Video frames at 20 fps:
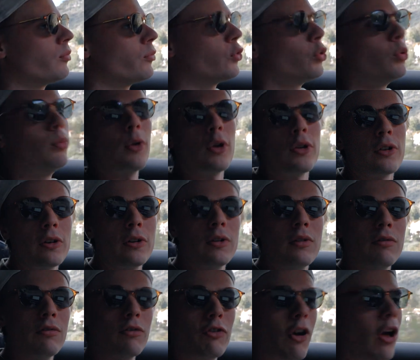too modern.
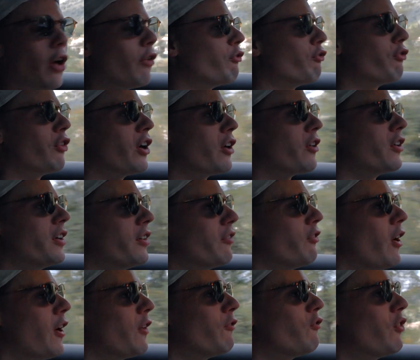Very,
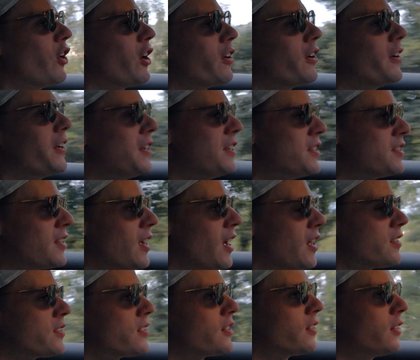very easy
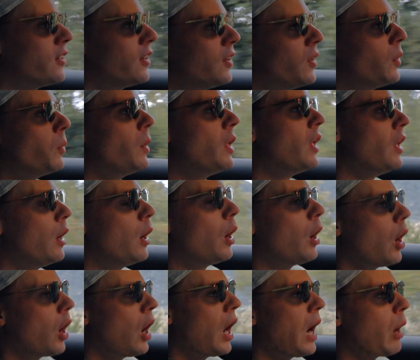answer.
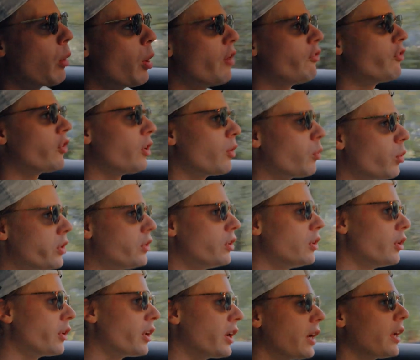However, when you
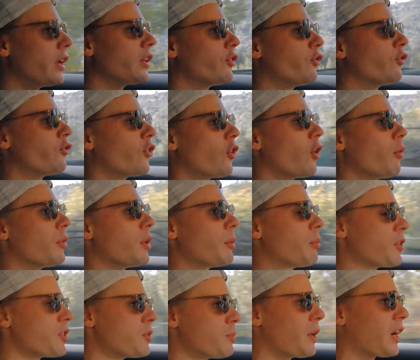look at it from the
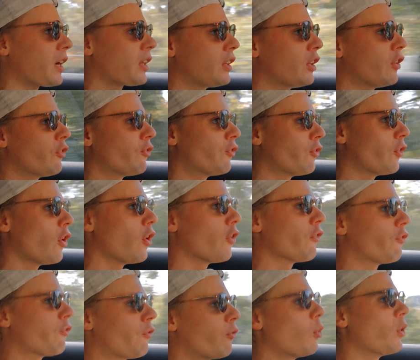perspective
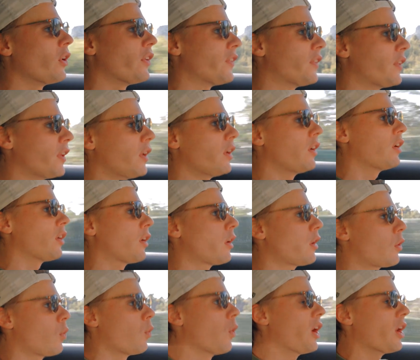of wanting
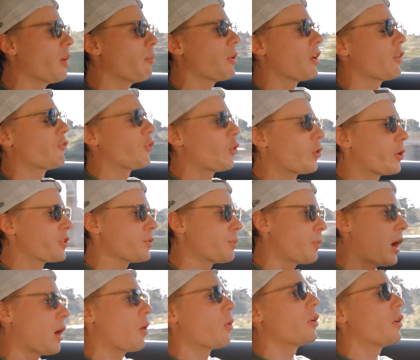quite a bit of
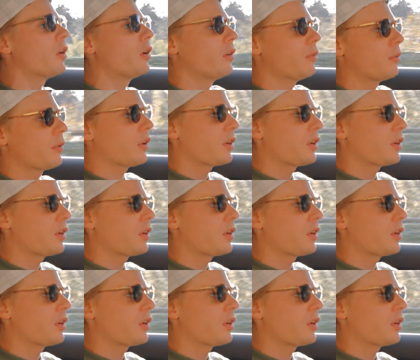horsepower,